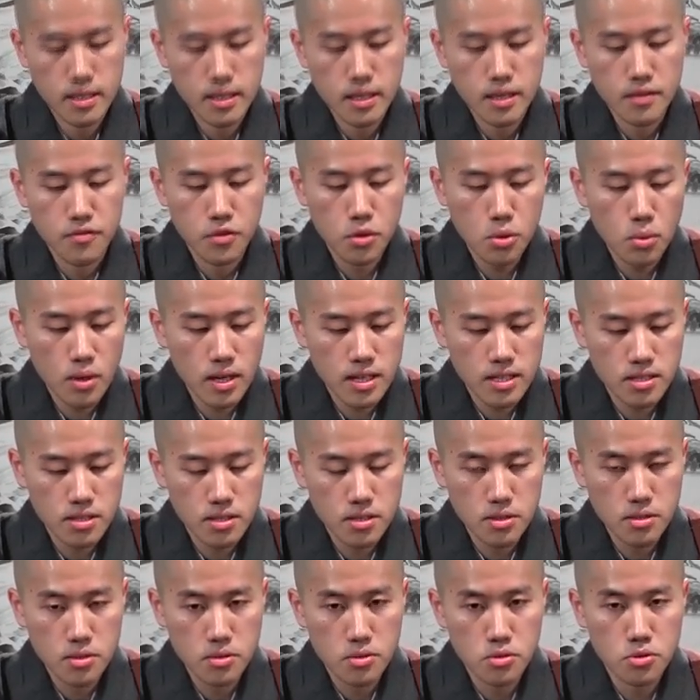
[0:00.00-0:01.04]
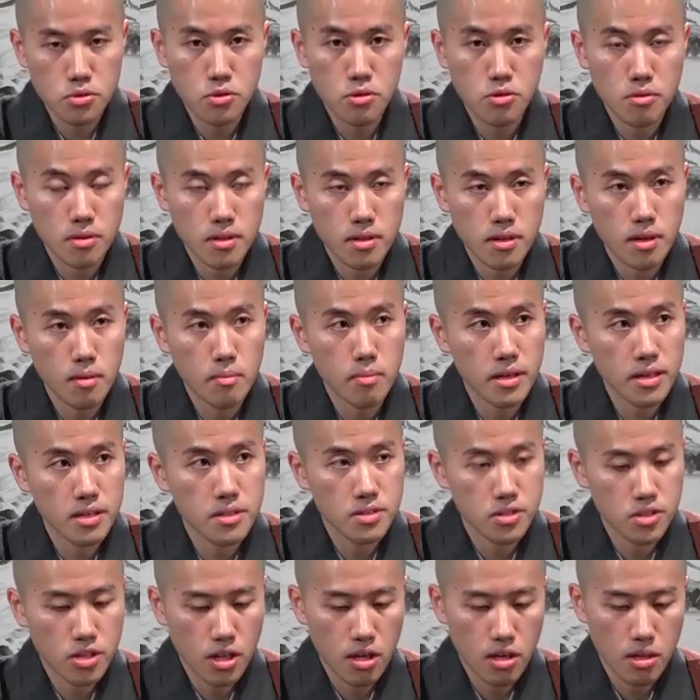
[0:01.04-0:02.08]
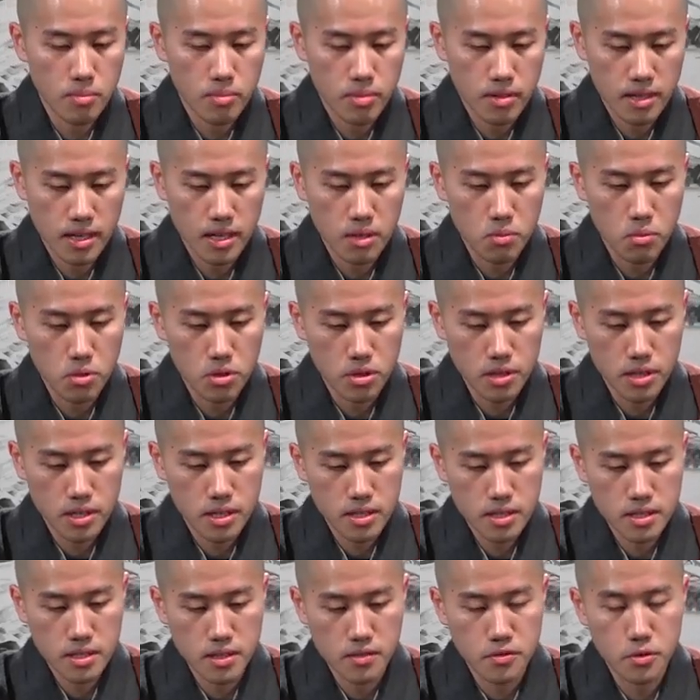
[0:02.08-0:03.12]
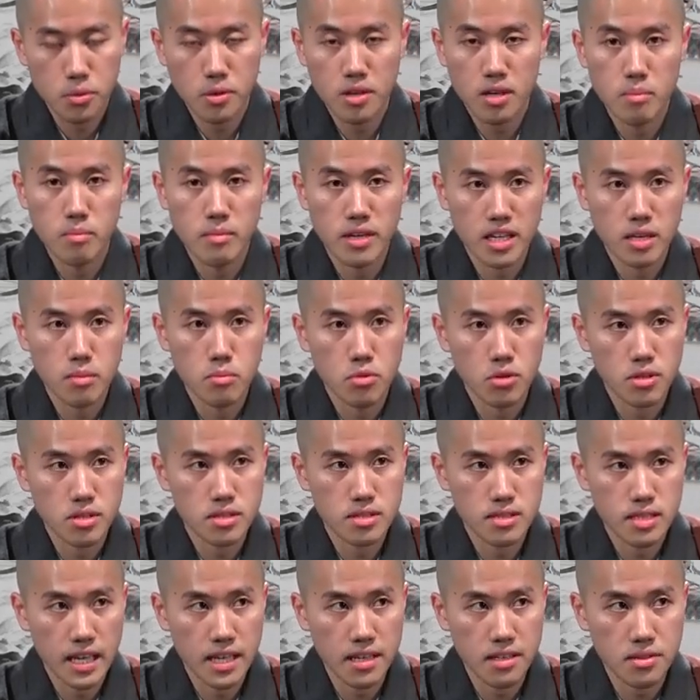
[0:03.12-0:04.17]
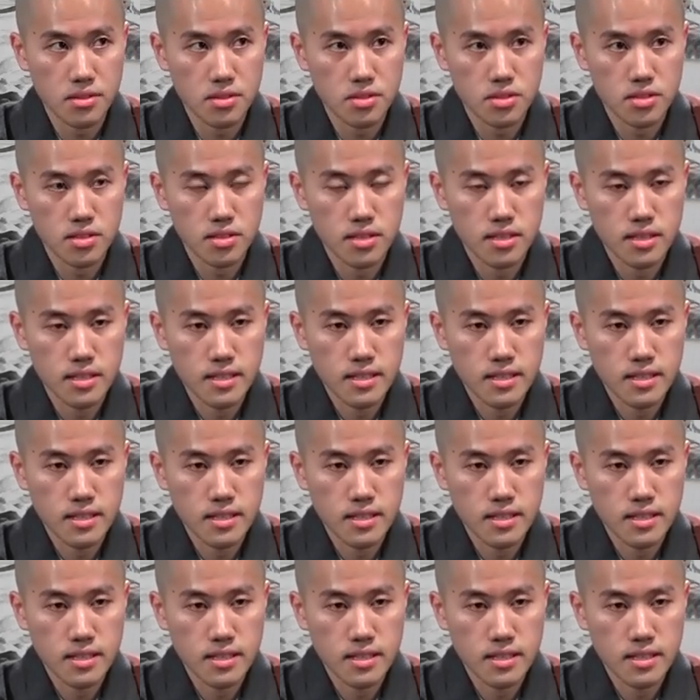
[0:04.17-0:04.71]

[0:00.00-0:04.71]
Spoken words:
If you want to do a better job at work, if you want to make more sales,